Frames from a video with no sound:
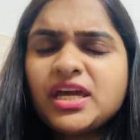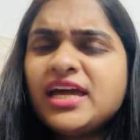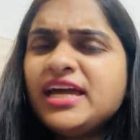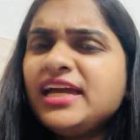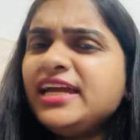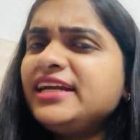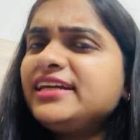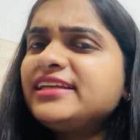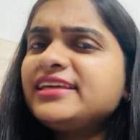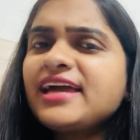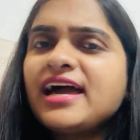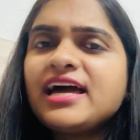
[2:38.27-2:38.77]

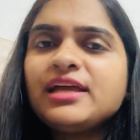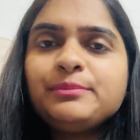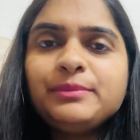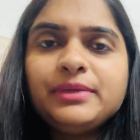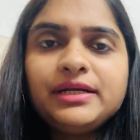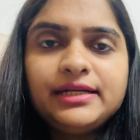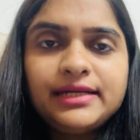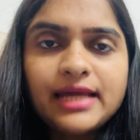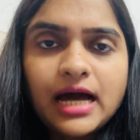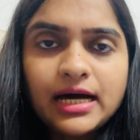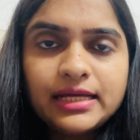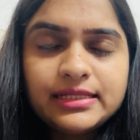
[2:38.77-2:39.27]
It can be
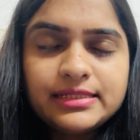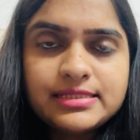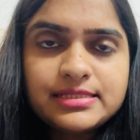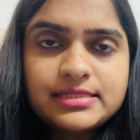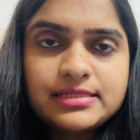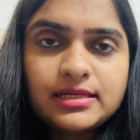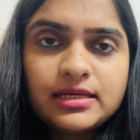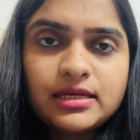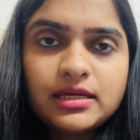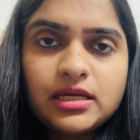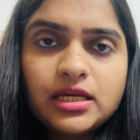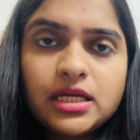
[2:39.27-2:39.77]

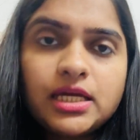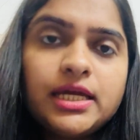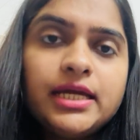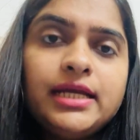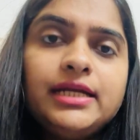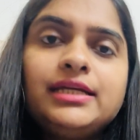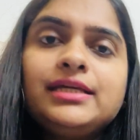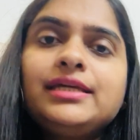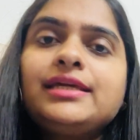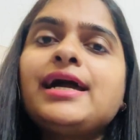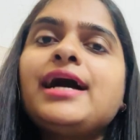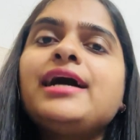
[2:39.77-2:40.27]
dancing,
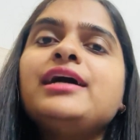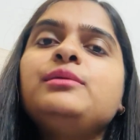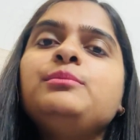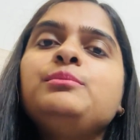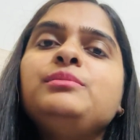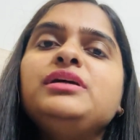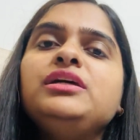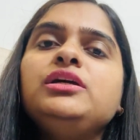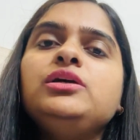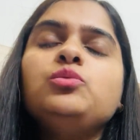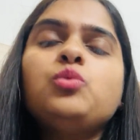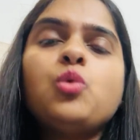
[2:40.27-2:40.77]
it can
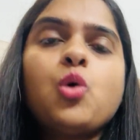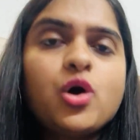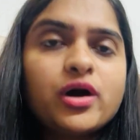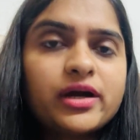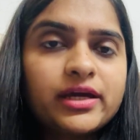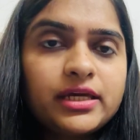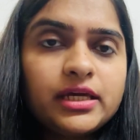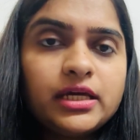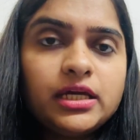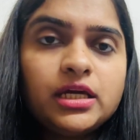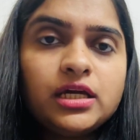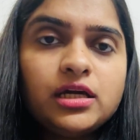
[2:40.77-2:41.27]
be
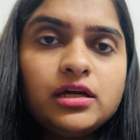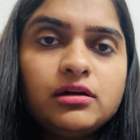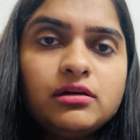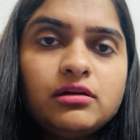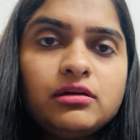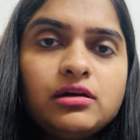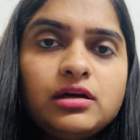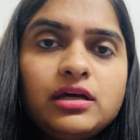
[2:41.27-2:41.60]
walking,